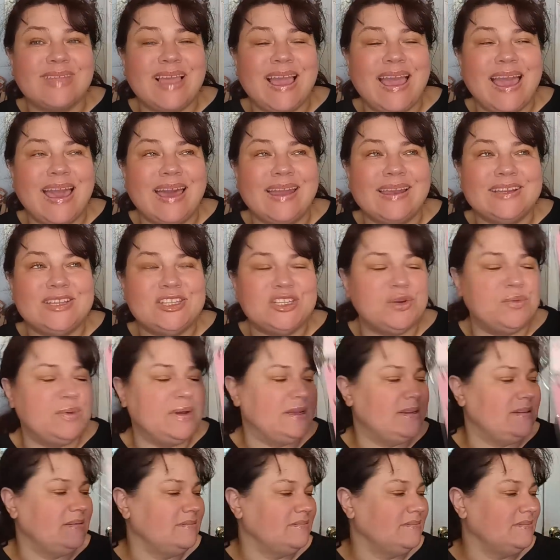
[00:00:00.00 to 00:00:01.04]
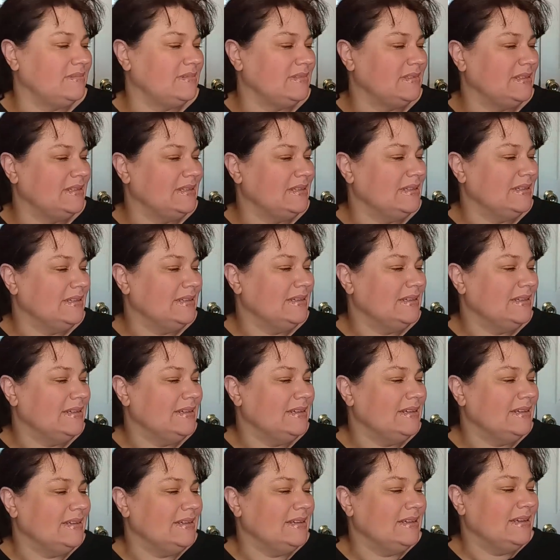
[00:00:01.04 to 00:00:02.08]
I had to do
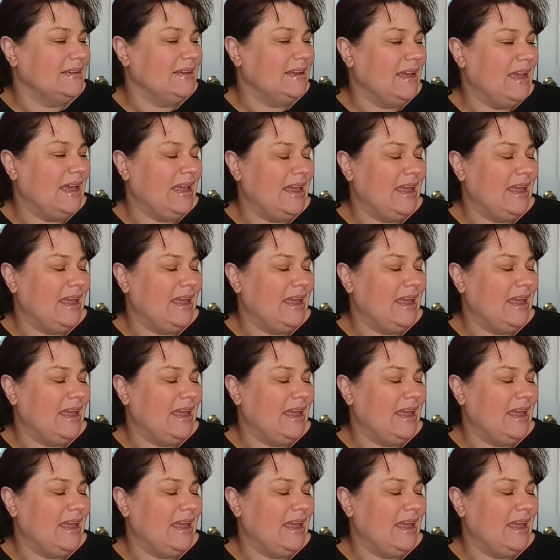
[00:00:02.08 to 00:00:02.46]
it.